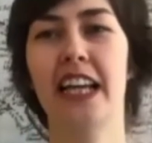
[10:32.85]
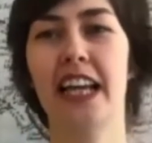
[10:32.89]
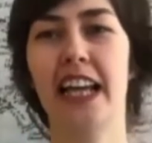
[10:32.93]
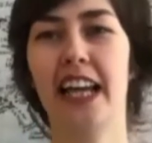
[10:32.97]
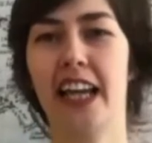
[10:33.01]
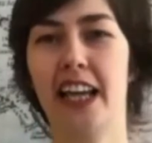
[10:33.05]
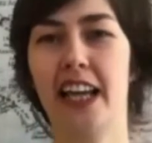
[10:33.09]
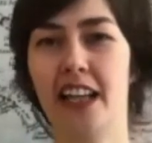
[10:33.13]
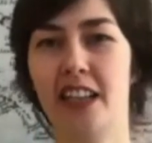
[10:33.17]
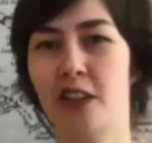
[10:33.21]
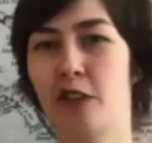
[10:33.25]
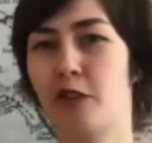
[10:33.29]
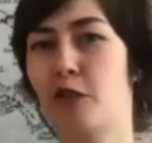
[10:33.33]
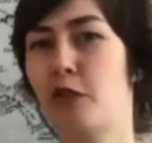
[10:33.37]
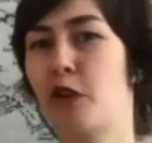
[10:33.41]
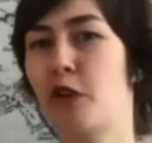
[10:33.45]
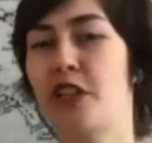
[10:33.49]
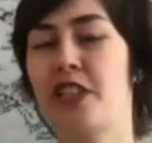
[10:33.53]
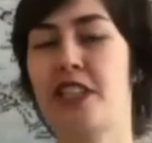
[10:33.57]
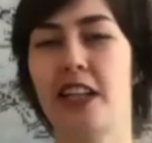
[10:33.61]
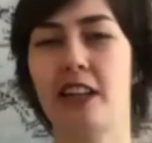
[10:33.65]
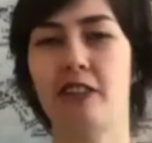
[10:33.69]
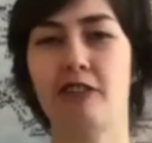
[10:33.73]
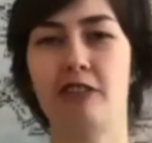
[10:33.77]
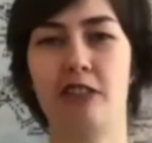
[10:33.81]
And of
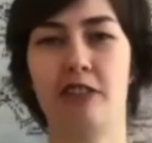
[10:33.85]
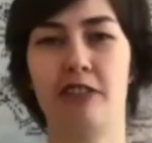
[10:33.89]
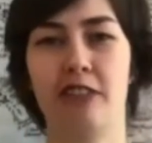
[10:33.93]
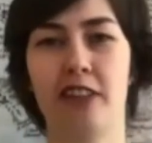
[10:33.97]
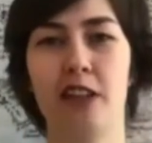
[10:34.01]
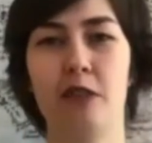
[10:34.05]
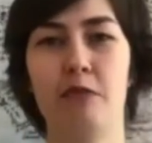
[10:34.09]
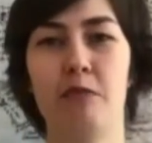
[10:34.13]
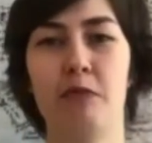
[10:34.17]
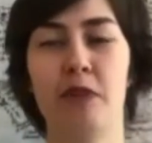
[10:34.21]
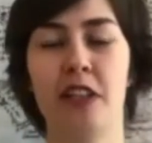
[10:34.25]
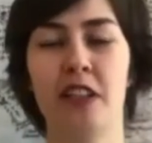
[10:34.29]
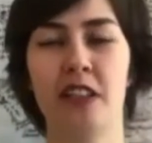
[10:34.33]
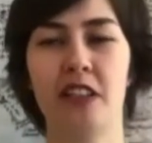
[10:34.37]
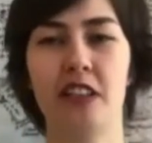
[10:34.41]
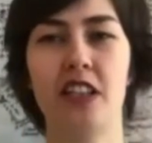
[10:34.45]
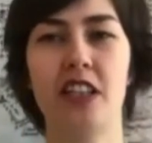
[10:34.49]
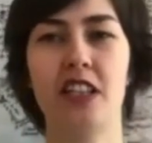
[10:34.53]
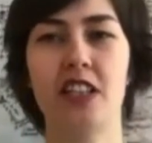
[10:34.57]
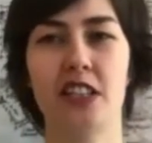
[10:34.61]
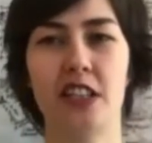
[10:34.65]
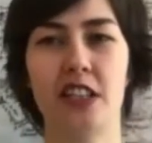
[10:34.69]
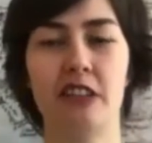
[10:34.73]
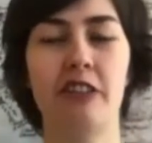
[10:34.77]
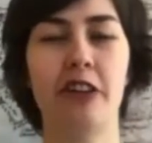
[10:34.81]
course, self-development
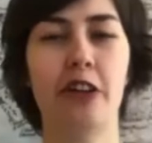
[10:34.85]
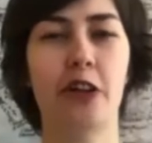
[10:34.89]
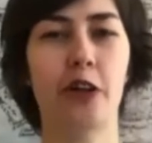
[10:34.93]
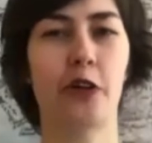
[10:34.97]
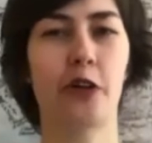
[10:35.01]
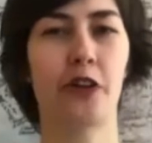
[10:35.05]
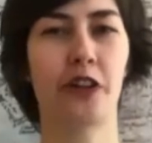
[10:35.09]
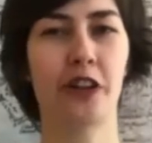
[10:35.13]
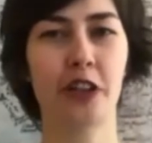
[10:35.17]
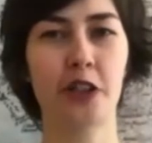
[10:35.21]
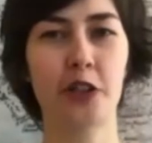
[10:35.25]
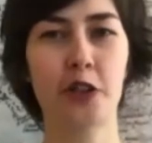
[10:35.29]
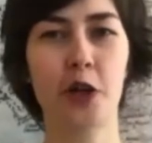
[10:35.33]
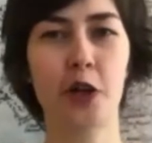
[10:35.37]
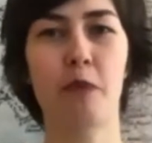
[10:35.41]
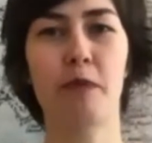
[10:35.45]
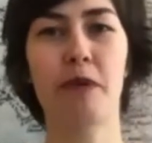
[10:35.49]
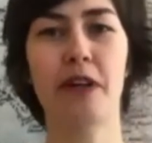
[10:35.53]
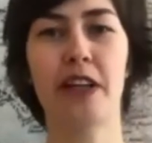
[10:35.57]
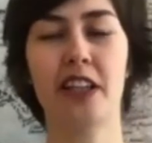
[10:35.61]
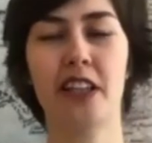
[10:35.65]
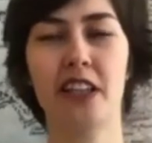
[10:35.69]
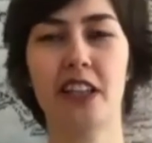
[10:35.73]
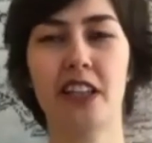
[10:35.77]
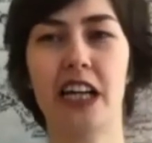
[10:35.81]
is a recurring
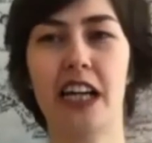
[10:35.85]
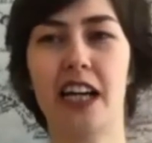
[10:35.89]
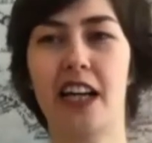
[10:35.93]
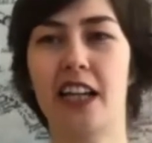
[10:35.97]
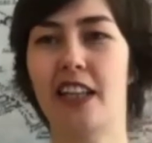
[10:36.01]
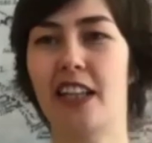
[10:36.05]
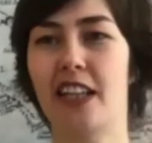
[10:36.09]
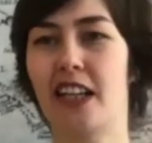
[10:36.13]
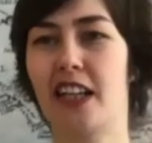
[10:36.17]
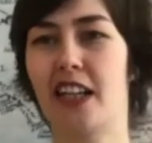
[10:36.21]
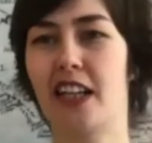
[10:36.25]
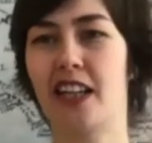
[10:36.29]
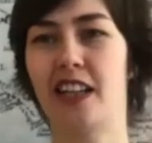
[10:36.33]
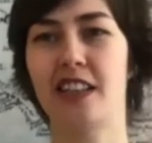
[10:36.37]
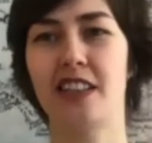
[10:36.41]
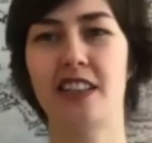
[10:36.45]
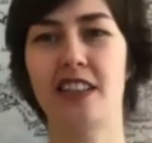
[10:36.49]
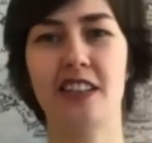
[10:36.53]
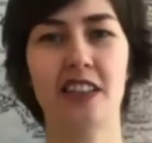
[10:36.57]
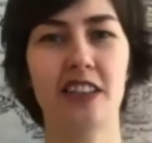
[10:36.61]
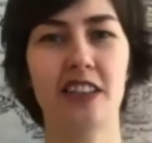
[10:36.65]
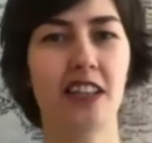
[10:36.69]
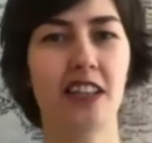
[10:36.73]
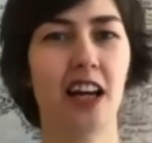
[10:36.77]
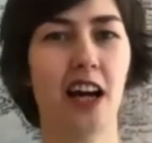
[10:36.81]
topic uh, that
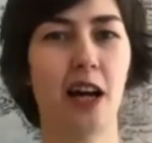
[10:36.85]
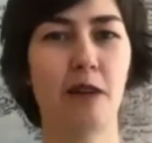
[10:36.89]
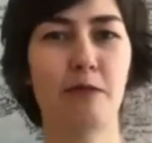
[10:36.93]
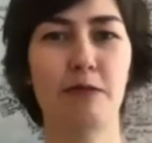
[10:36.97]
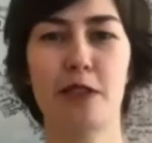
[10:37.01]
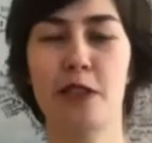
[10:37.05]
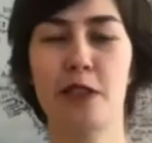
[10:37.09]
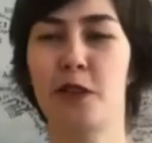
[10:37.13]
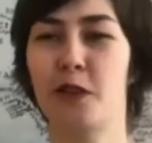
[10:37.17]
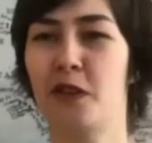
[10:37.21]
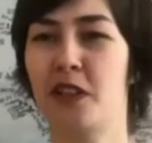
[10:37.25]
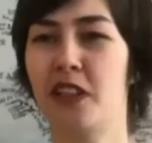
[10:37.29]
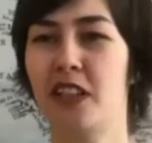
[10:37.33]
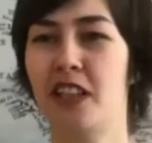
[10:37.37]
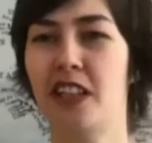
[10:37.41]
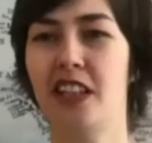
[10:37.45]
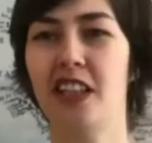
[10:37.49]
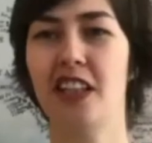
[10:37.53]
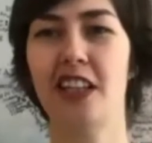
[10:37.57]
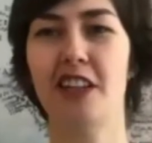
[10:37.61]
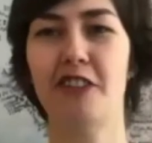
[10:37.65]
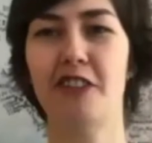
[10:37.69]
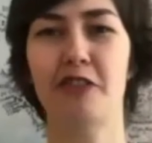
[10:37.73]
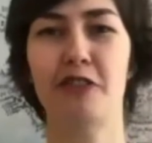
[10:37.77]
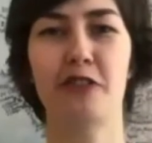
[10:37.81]

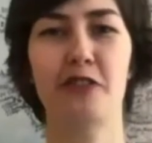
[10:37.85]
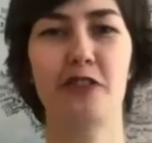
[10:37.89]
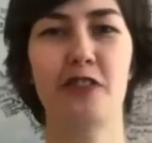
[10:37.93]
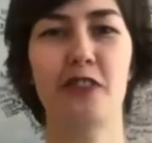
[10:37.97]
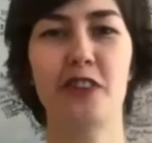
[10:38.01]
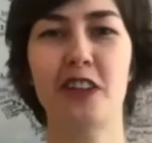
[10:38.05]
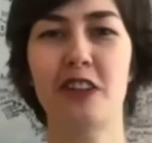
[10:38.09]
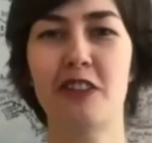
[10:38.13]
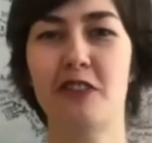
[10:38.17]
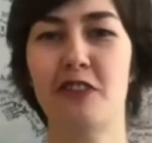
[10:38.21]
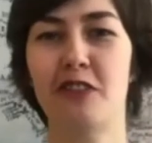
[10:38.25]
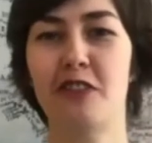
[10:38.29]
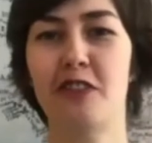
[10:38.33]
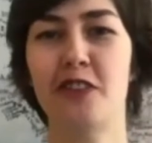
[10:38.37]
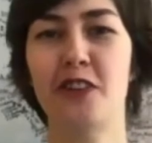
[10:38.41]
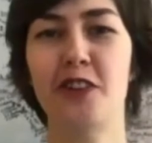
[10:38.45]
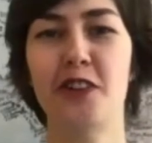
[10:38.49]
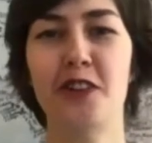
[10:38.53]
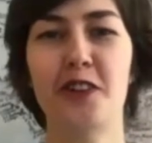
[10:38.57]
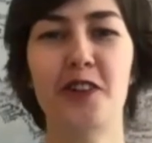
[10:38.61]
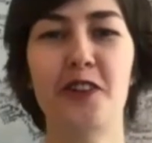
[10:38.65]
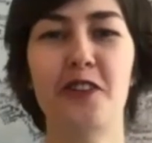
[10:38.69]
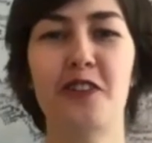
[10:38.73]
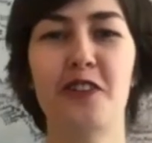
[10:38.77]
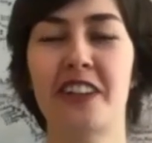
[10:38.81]
absolutely, if, if
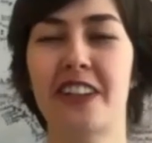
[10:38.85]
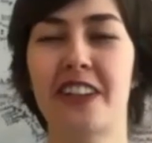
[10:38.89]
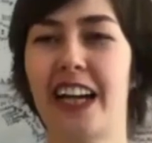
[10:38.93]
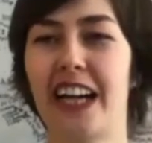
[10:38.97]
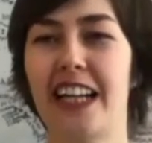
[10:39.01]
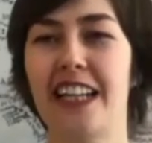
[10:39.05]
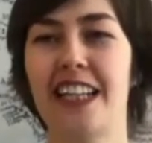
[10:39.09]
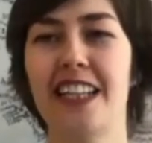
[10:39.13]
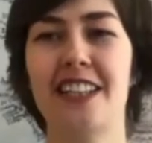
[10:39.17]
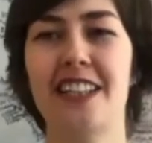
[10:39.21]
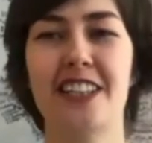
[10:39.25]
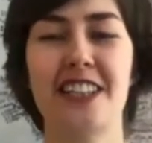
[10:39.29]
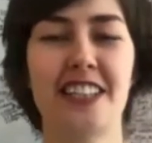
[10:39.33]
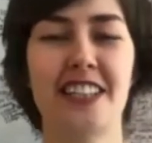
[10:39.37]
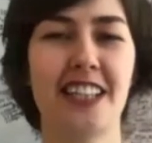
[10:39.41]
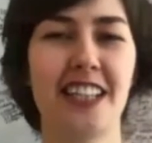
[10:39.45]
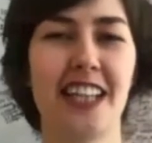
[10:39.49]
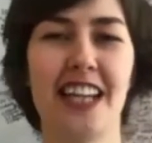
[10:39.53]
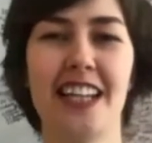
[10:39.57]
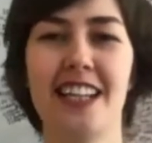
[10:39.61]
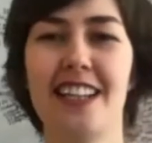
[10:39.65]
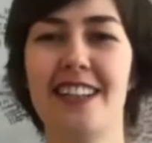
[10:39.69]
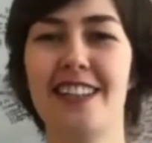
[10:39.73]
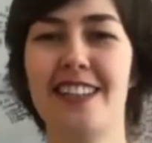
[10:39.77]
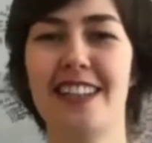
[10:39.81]
you were had interest in
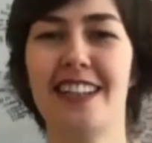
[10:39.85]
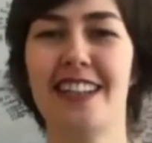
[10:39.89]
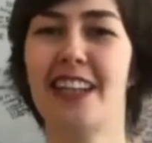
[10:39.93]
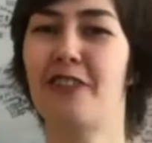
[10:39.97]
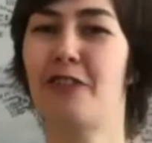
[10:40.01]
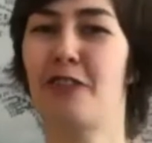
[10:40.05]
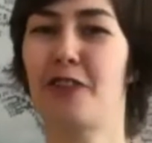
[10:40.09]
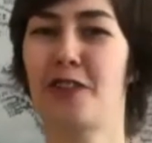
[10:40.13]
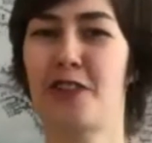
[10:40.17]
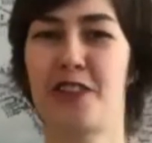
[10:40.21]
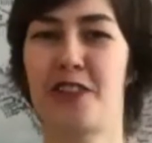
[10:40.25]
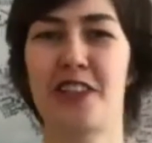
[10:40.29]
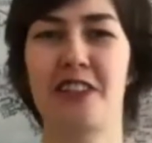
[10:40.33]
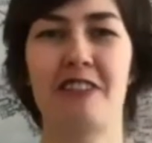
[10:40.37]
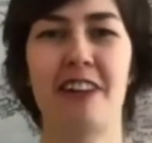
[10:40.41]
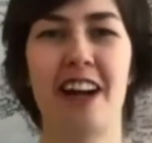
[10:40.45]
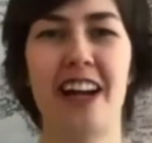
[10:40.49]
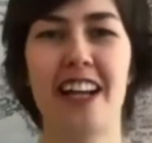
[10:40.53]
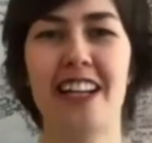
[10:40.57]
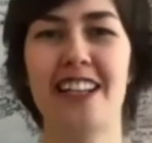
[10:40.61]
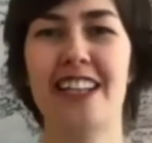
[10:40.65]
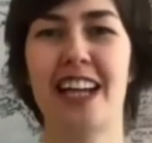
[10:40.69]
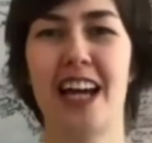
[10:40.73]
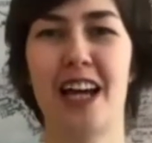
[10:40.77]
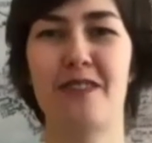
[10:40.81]
anything, it was the
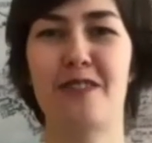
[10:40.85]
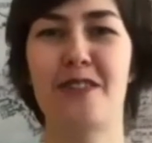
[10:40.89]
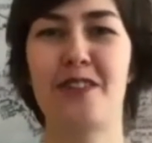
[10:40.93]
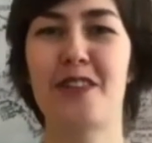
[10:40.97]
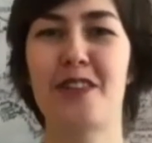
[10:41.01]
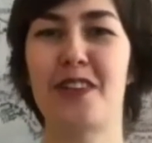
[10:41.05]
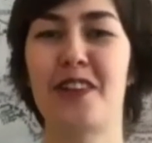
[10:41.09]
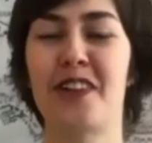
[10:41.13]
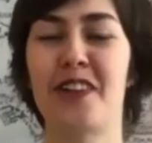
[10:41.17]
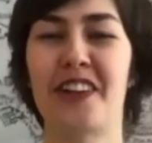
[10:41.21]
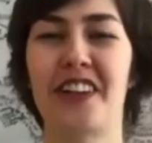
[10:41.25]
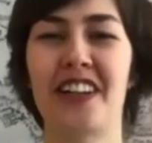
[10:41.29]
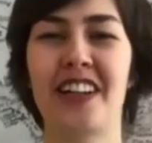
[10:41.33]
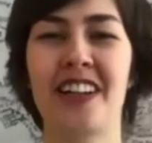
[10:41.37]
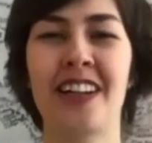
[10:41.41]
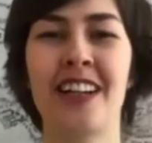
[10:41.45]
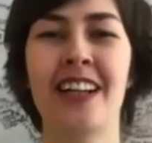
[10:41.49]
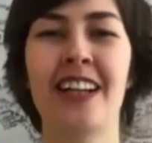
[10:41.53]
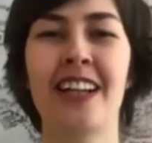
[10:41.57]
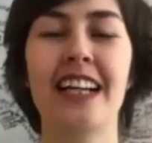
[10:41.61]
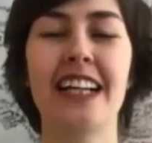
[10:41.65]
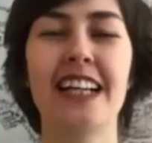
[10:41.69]
right time to learn.